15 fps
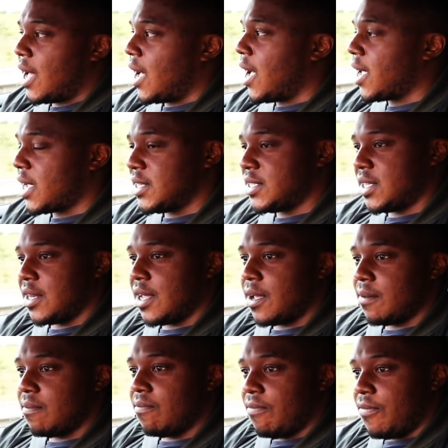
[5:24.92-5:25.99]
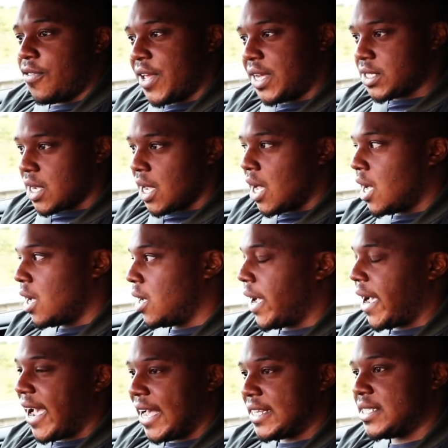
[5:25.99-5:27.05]
I consider this car,
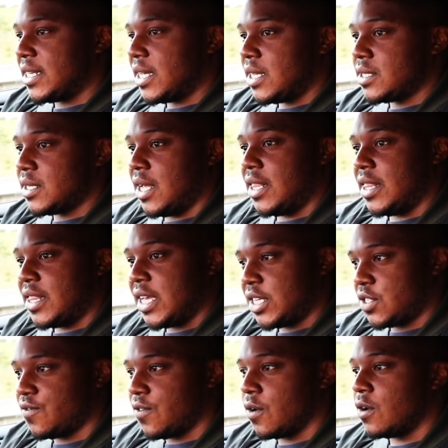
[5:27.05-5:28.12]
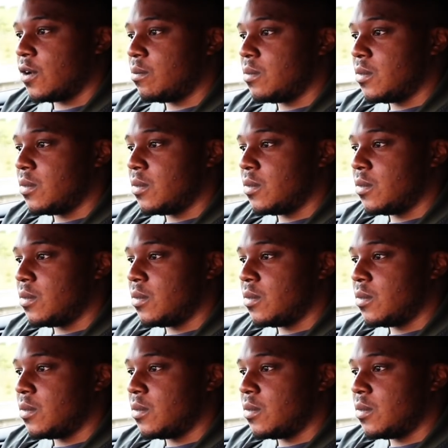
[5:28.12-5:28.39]
as it is, in this form,